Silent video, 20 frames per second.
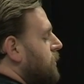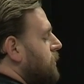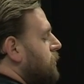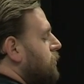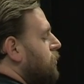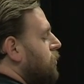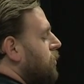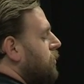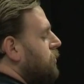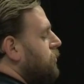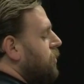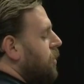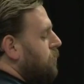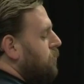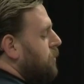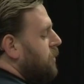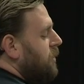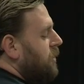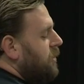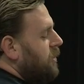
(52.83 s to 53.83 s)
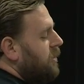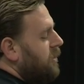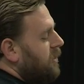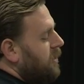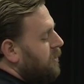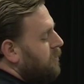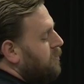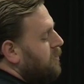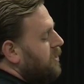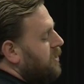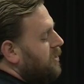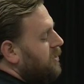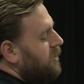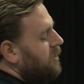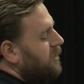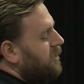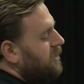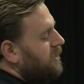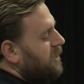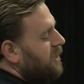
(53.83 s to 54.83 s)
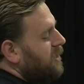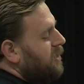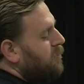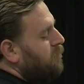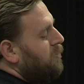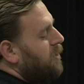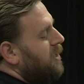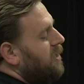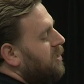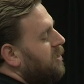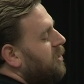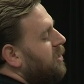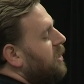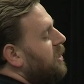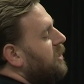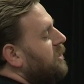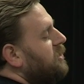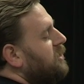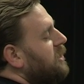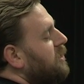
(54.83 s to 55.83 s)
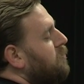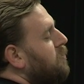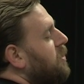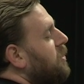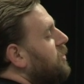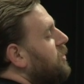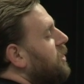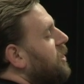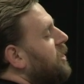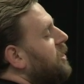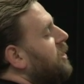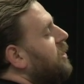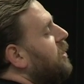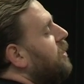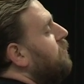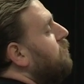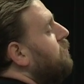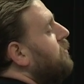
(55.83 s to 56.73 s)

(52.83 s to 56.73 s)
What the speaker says: drop me an email at thesalempainter@gmail.com.